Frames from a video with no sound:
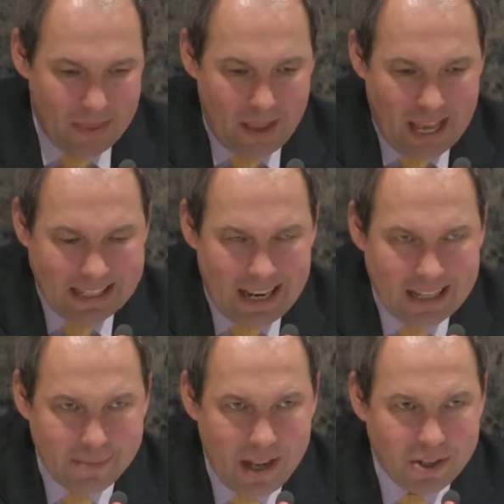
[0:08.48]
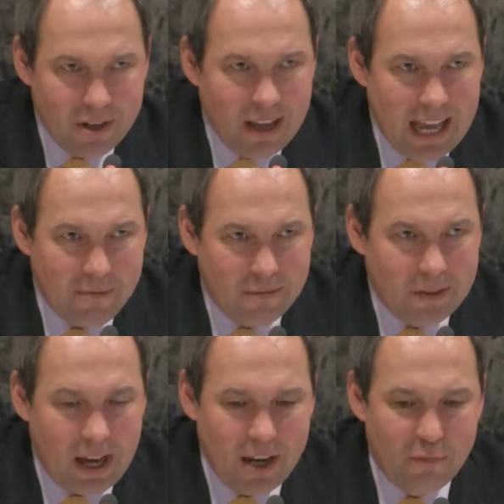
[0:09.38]
As Alex mentioned, I have
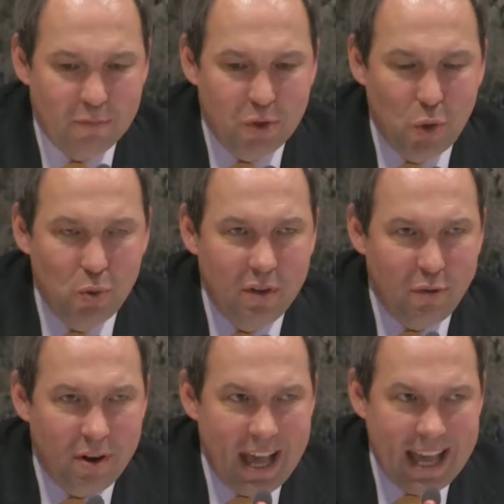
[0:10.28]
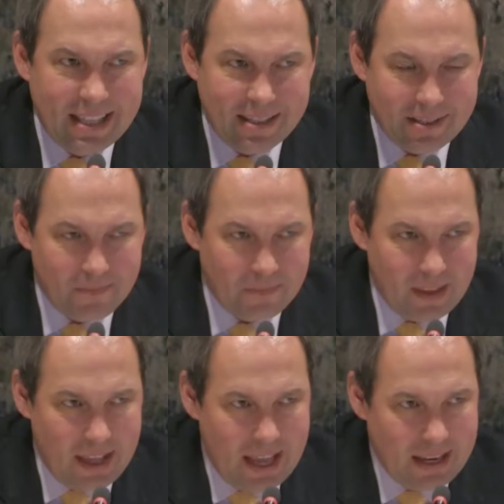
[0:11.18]
kind of two different heads,
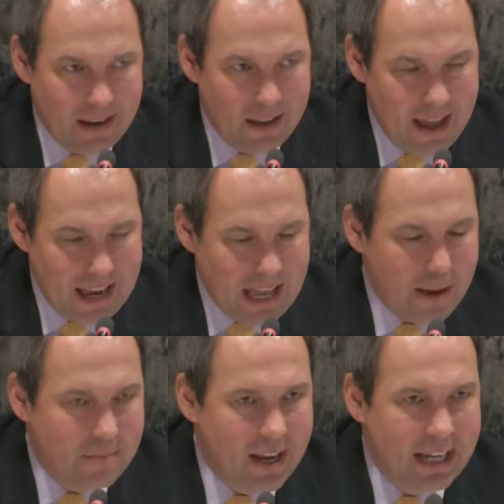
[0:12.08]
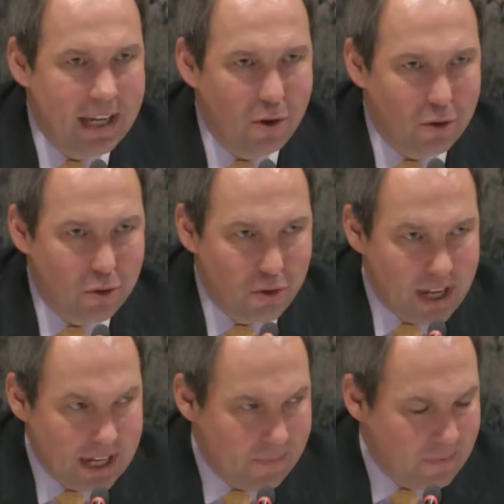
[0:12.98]
and the head I'm taking on
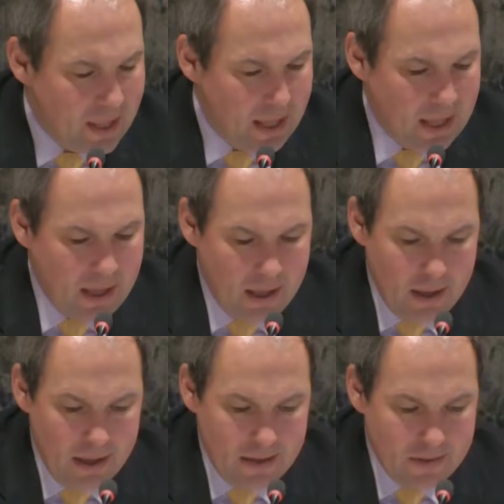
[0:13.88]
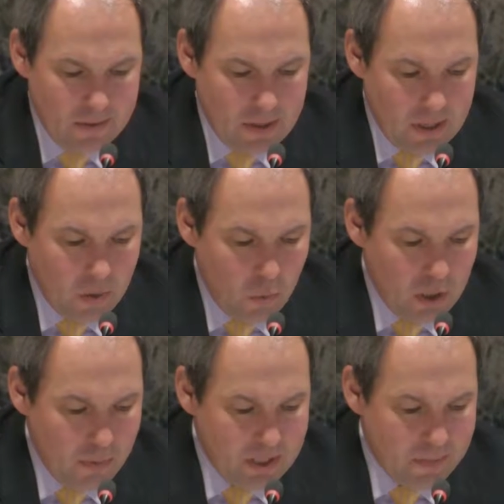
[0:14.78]
today
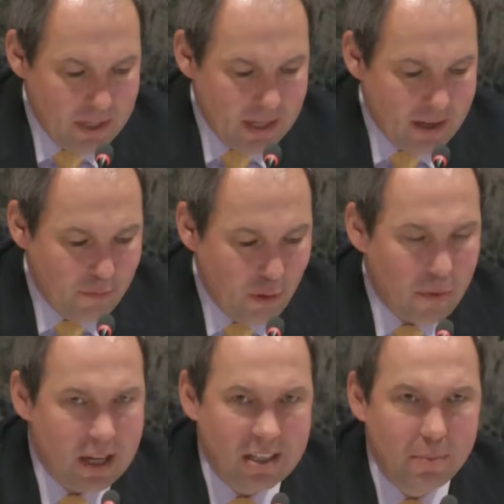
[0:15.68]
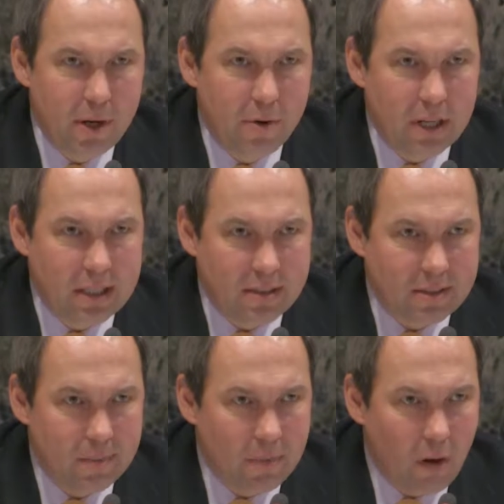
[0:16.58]
will be speaking from the
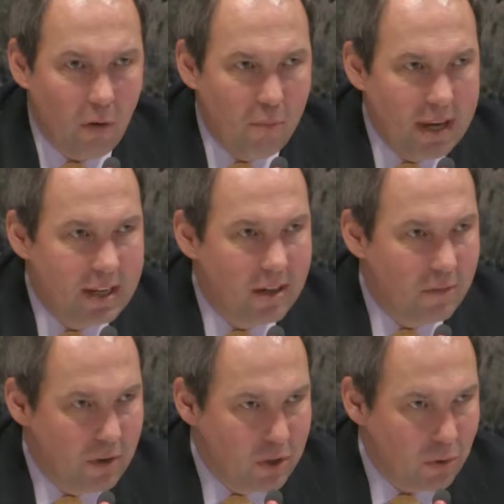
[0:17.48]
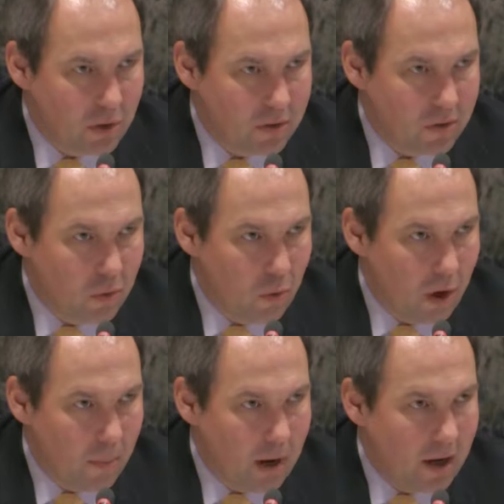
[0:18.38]
experience of many individuals who
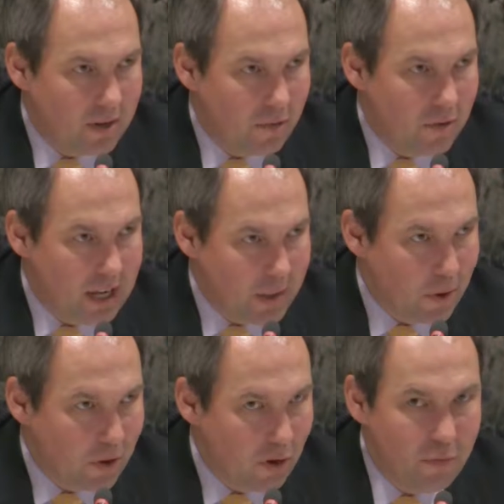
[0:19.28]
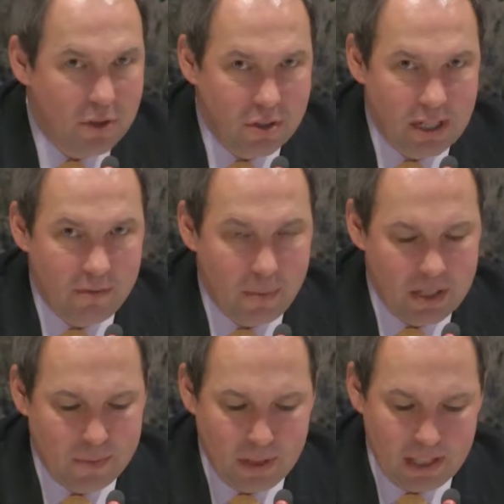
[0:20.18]
are part of the network of the Geneva
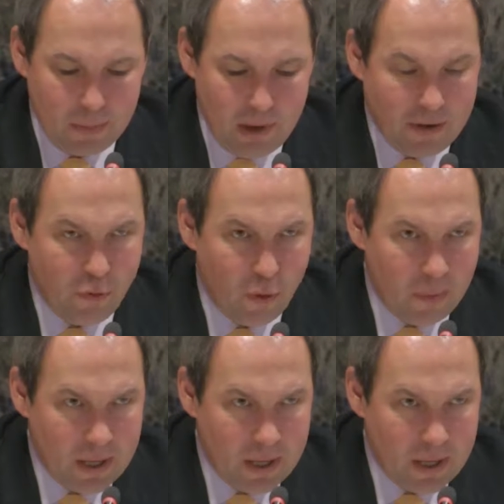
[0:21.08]
Peacebuilding platform.